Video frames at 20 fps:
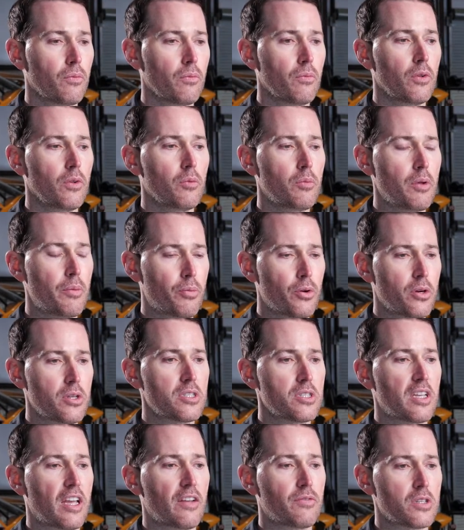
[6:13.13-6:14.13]
it'd be pretty
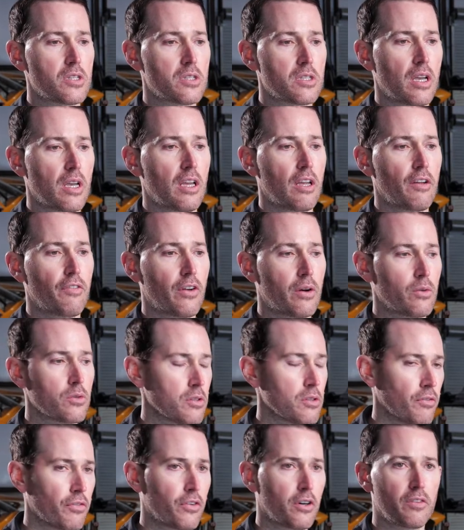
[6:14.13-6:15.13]
safe to say, if I was
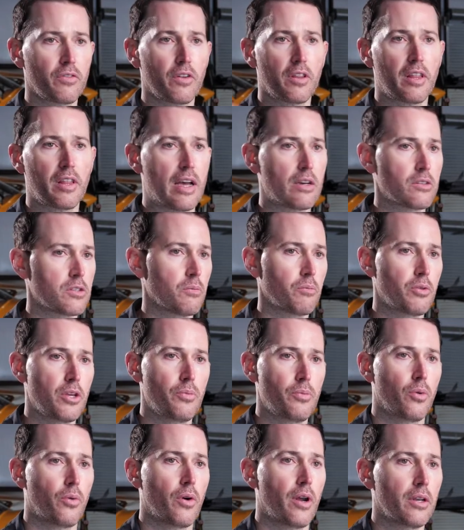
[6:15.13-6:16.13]
in front of 1,000
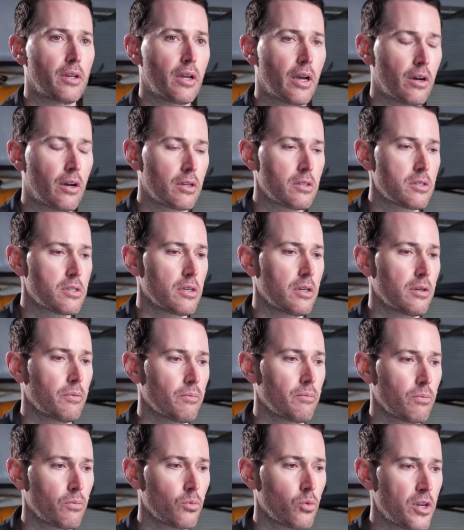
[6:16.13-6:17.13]
people right now, and I'd say,
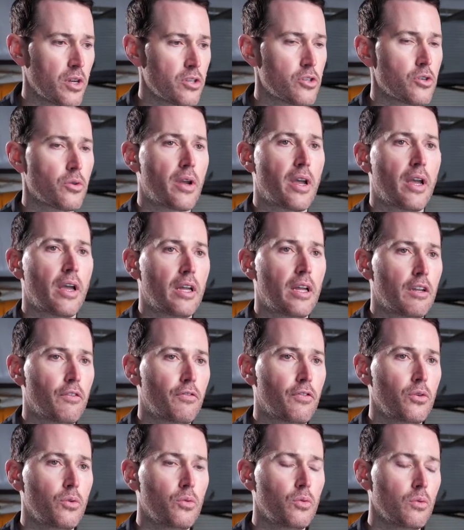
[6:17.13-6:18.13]
raise your hand if
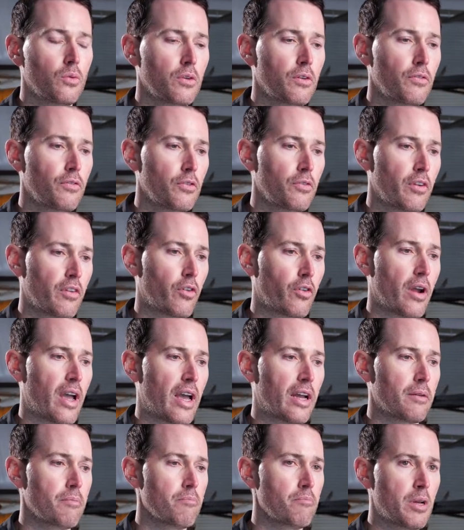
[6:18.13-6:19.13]
you've ever
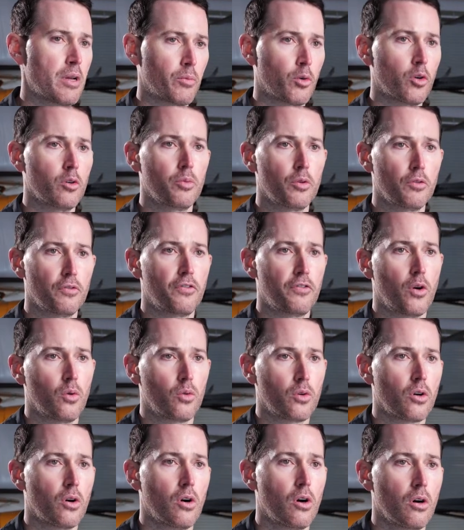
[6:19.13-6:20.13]
had a memorable phone
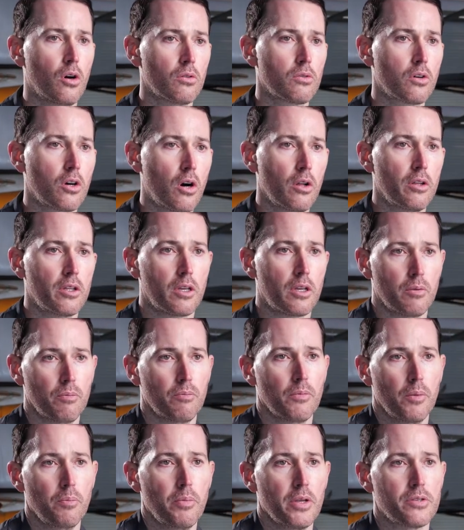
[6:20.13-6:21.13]
call calling
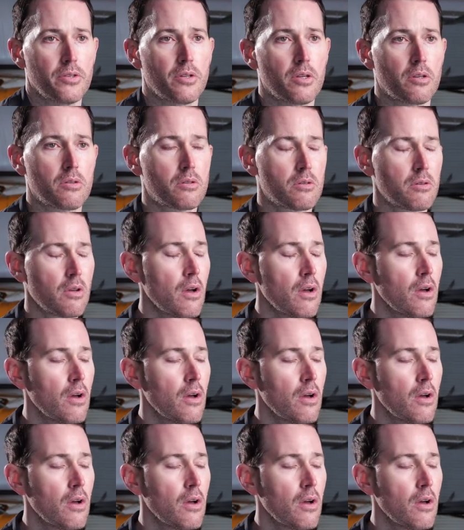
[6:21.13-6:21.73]
a business.